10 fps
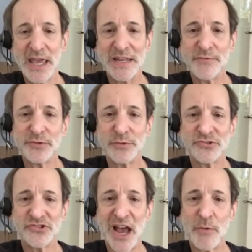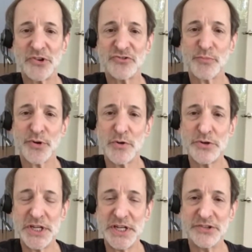and influences how much
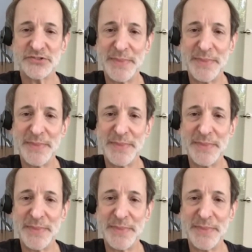protein is